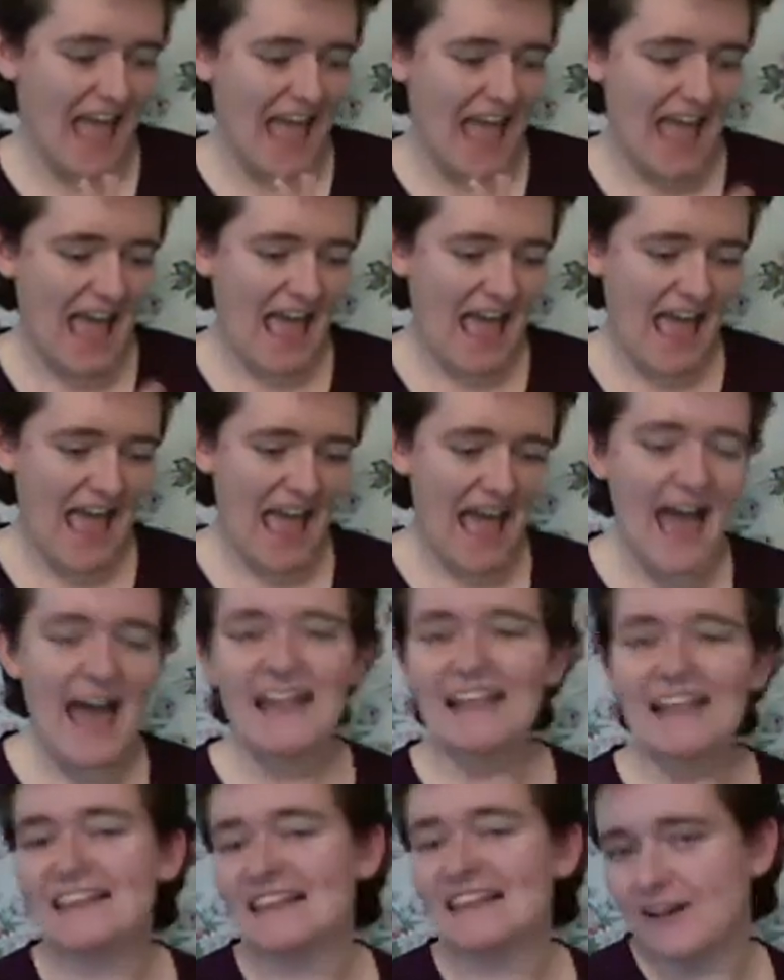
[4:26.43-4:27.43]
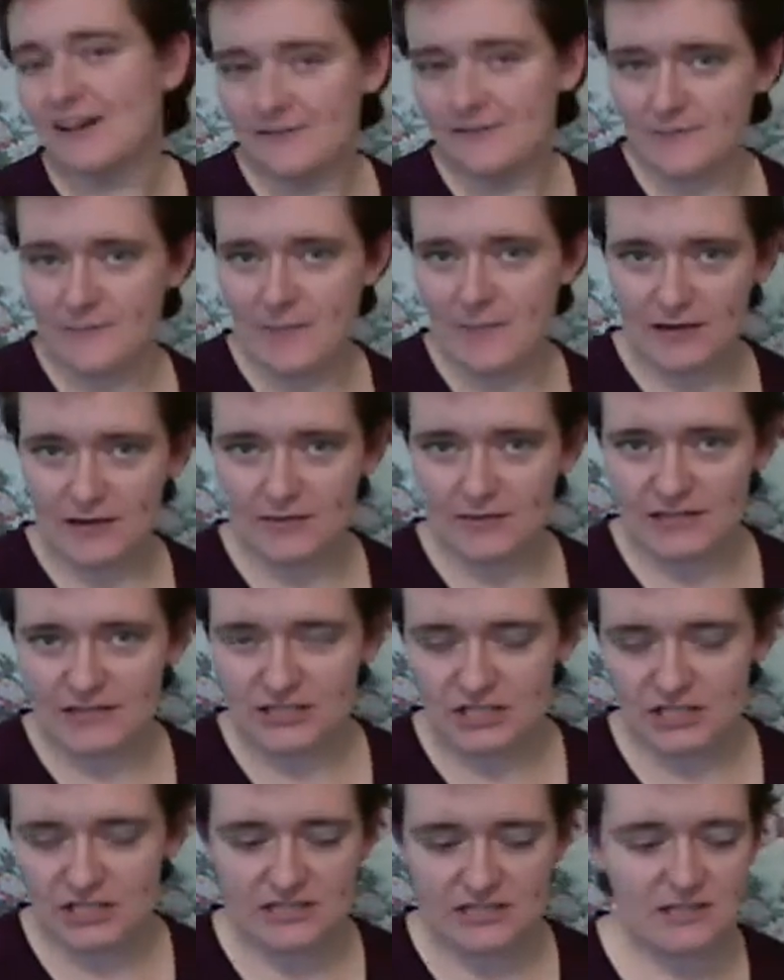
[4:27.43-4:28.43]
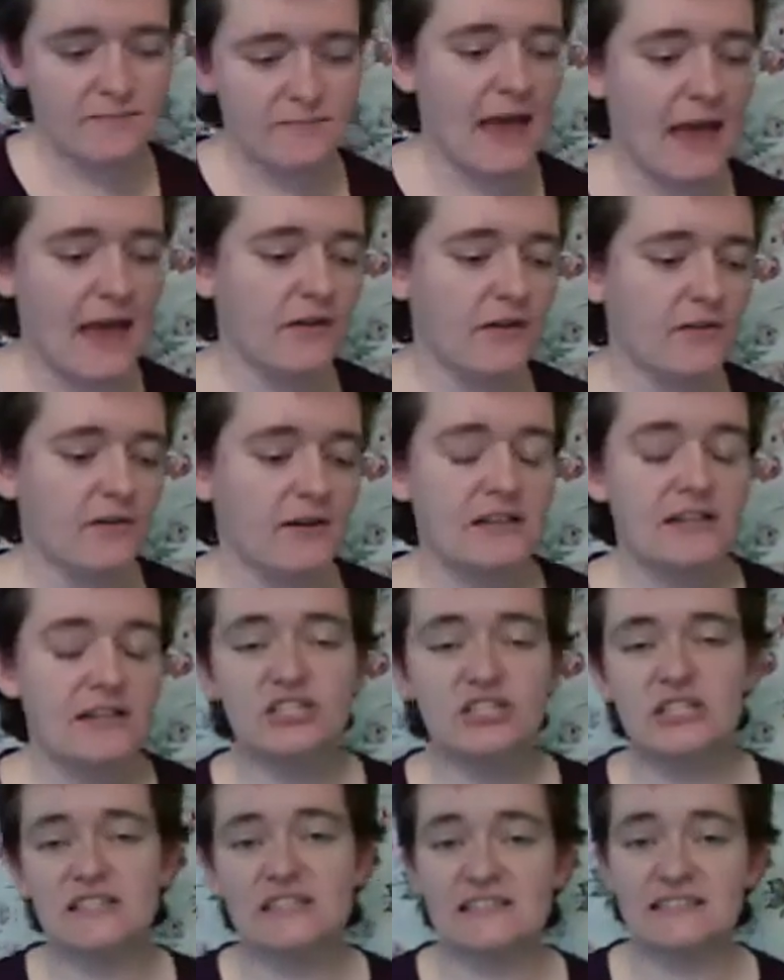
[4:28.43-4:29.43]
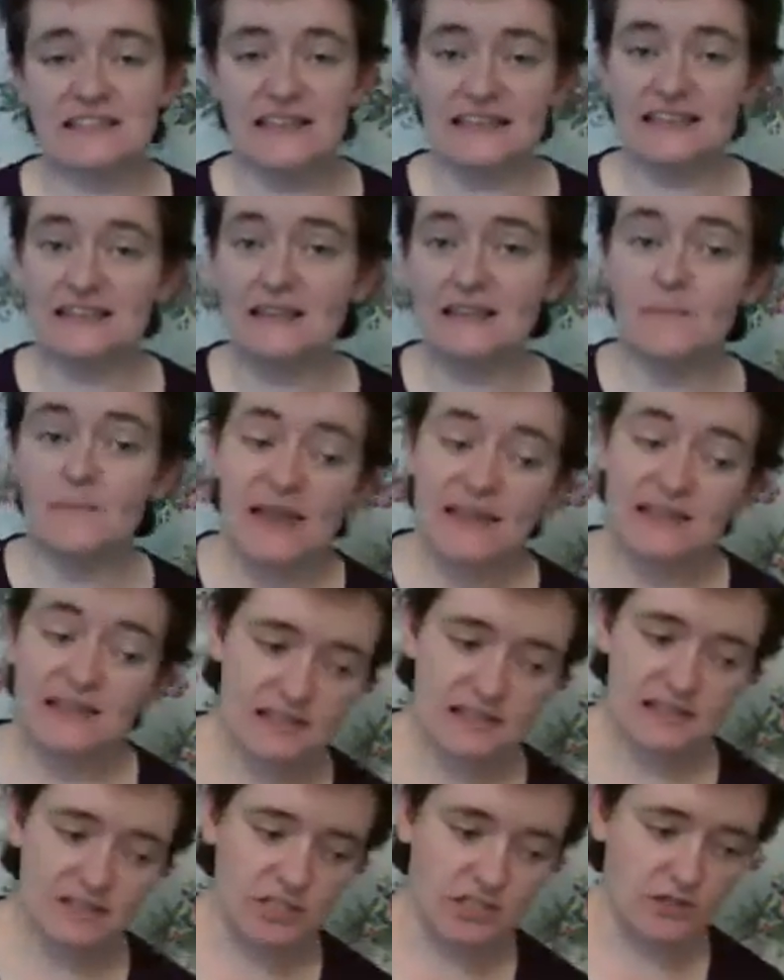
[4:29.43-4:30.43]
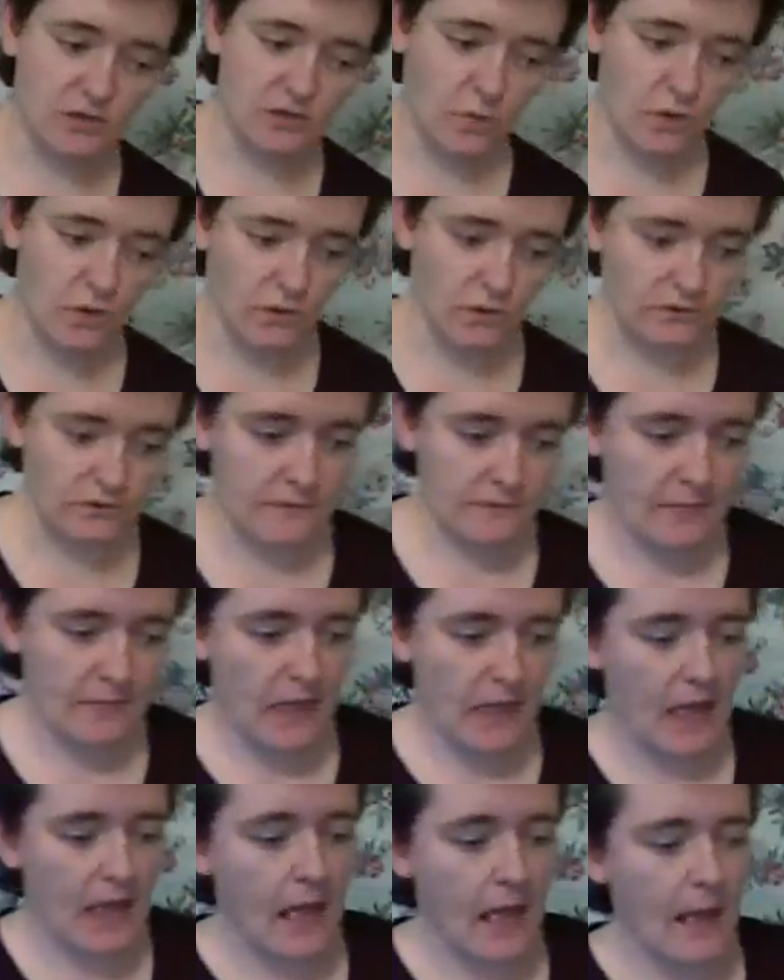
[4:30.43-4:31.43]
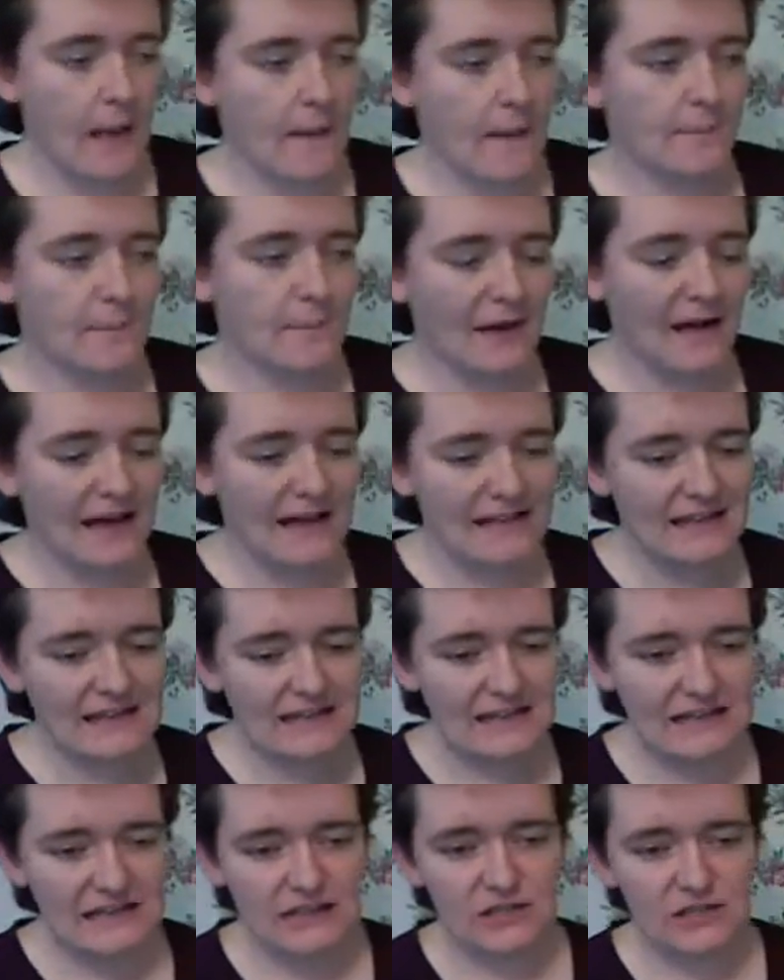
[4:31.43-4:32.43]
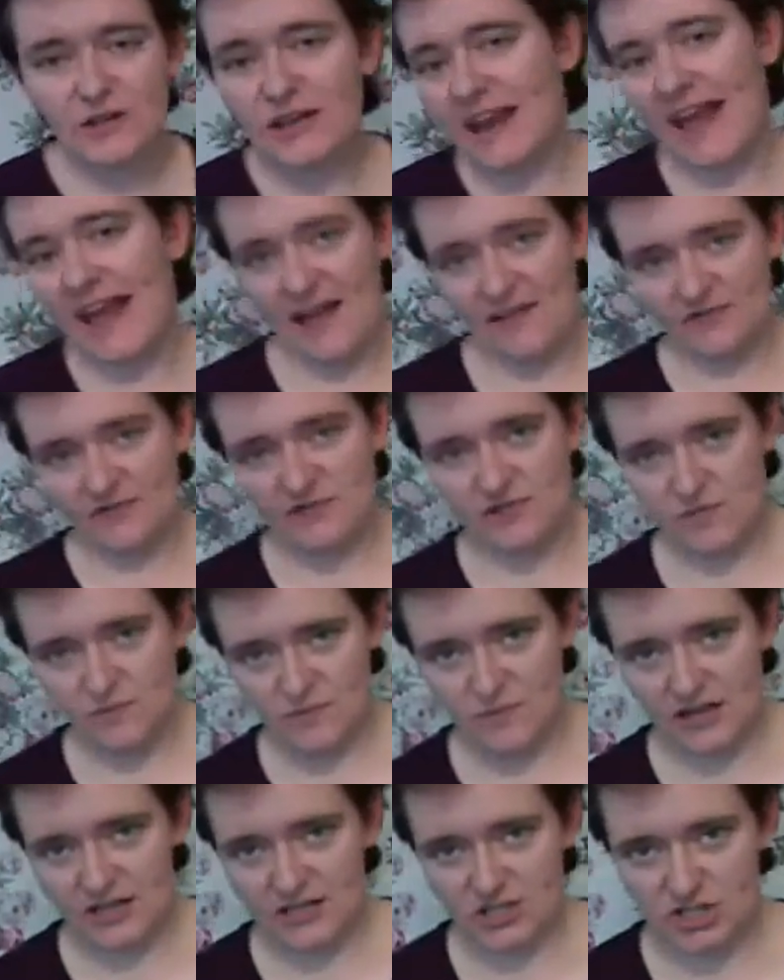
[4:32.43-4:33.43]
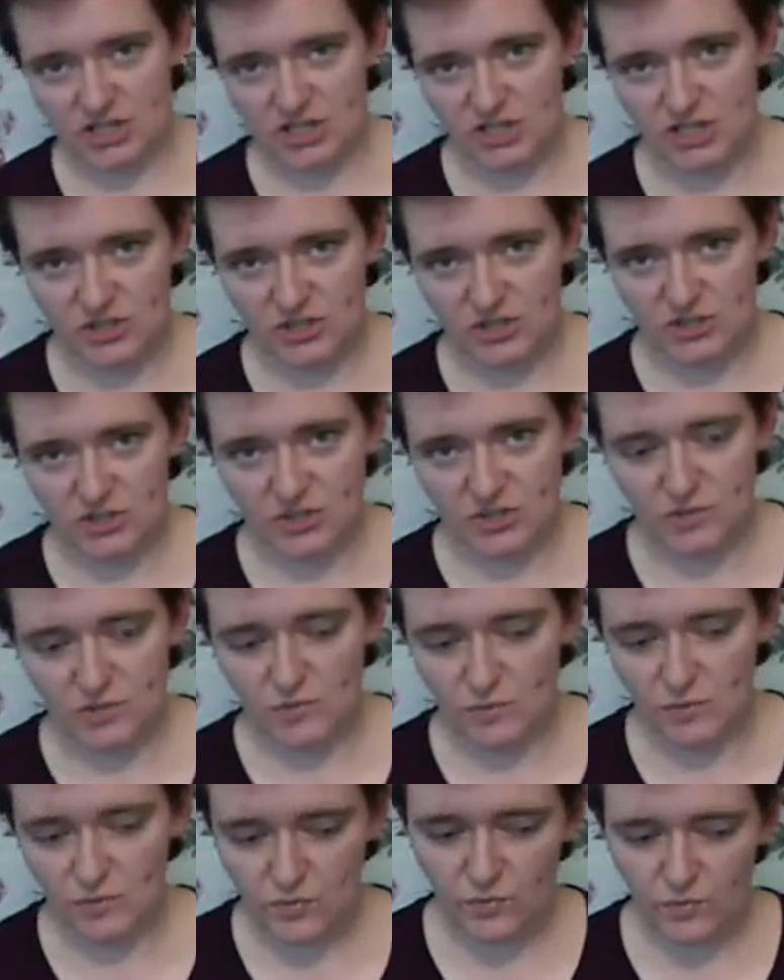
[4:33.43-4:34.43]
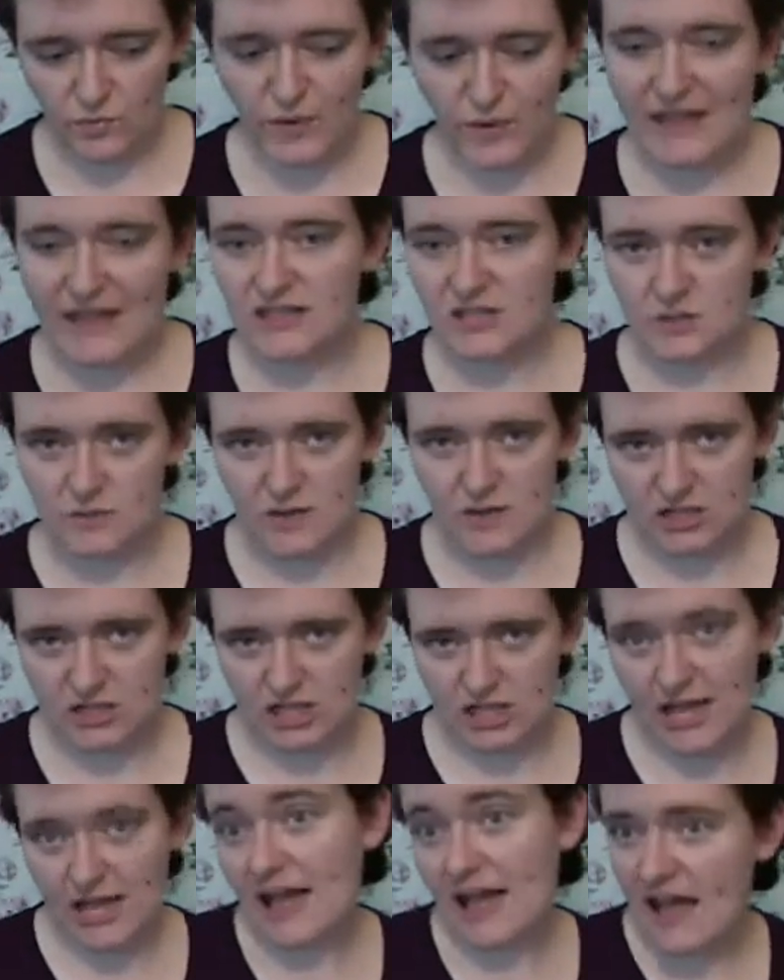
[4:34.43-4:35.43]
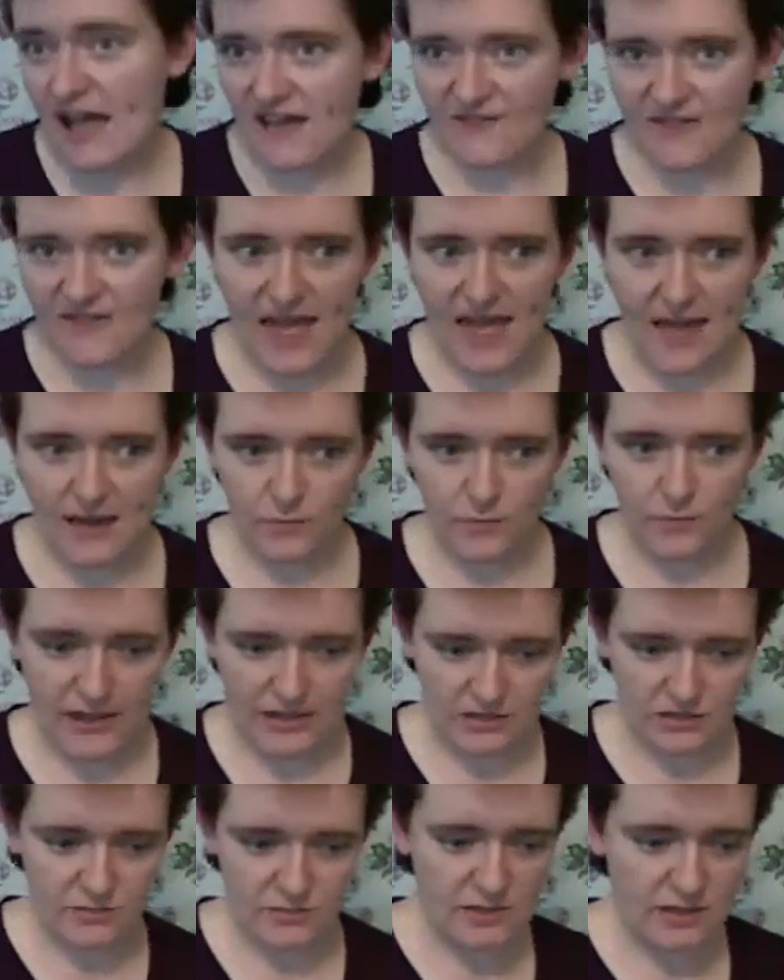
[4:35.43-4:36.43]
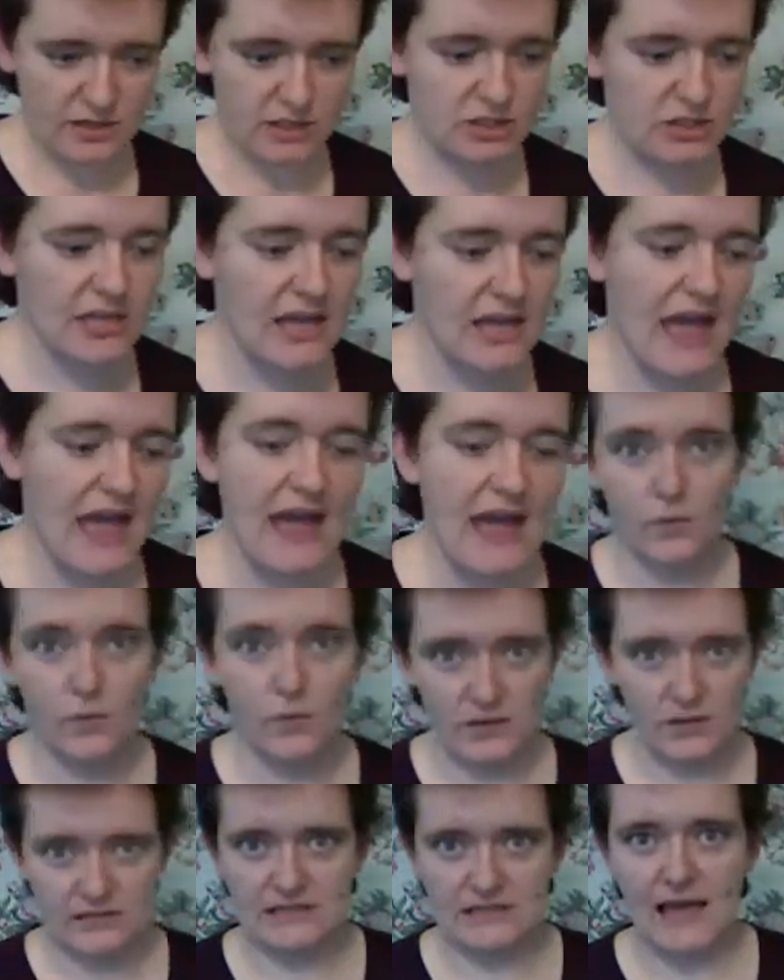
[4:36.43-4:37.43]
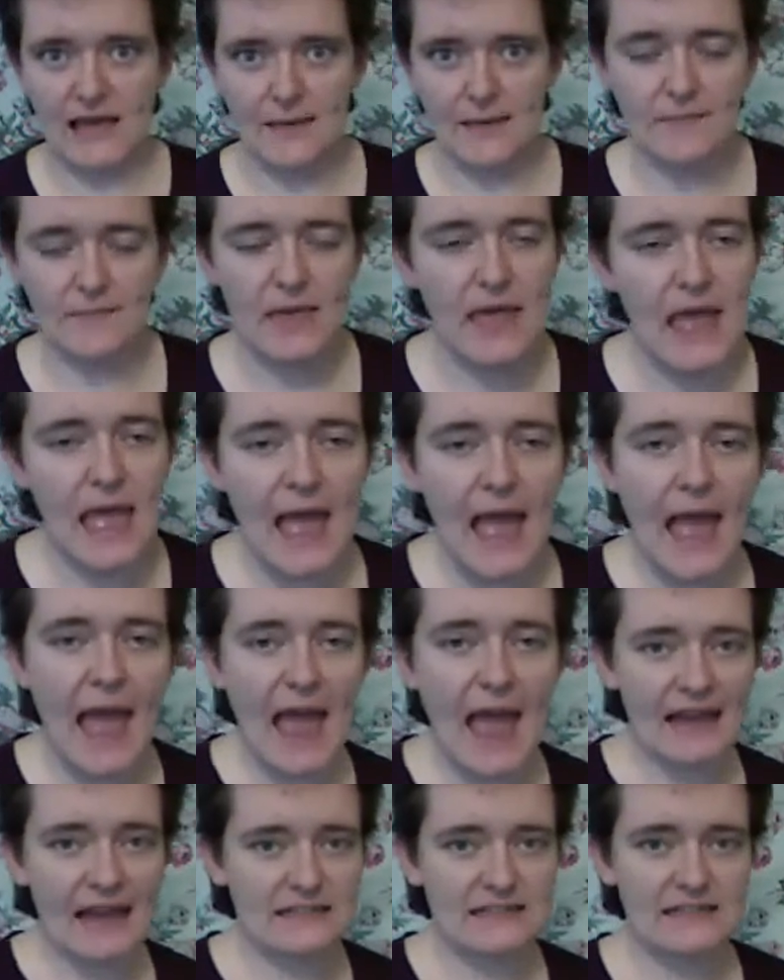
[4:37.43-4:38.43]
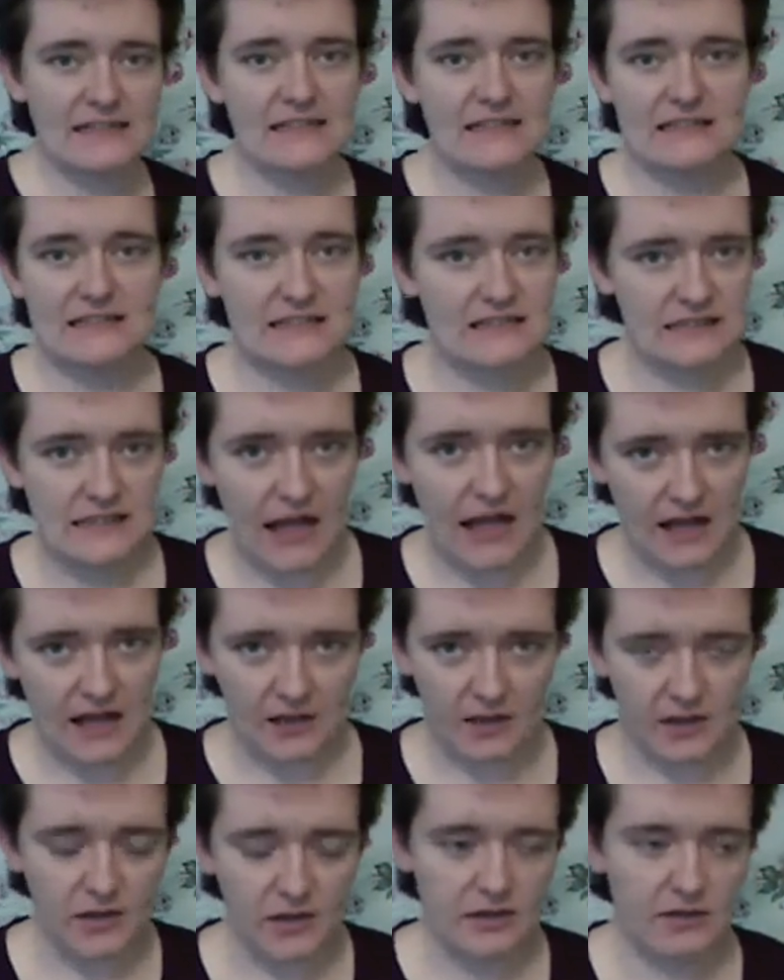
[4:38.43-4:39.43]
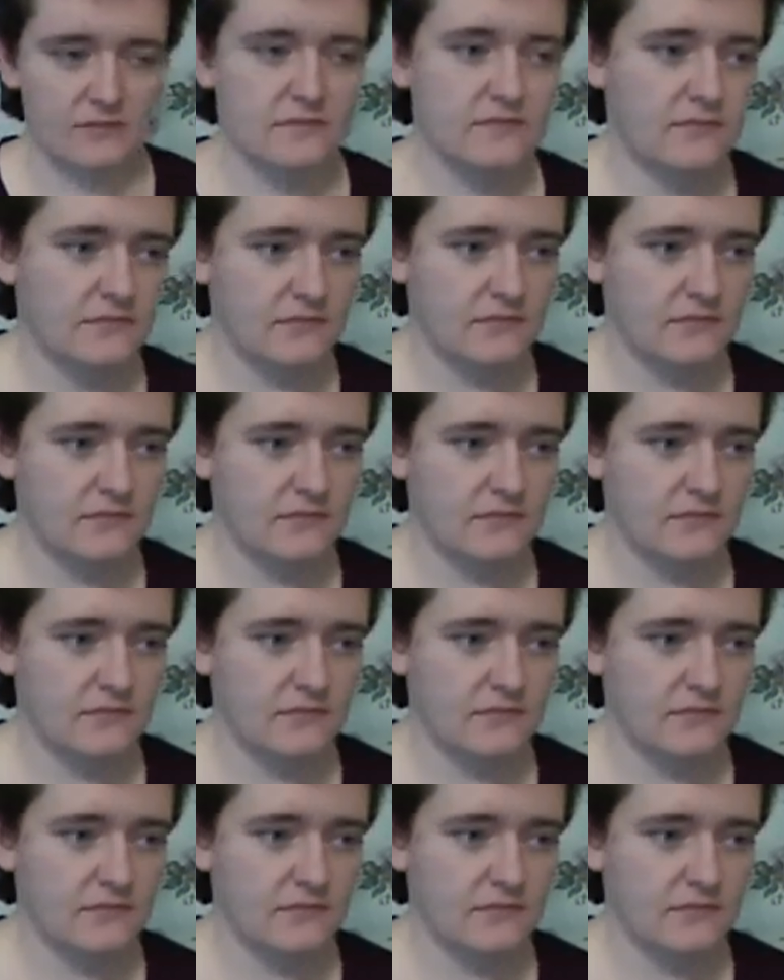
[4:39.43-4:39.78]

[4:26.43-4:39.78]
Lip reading: I love macaroni and cheese. Macaroni and cheese is like the best dish in the world. But you can have too much. Way too much. I've had way too much at one time. And it's not good.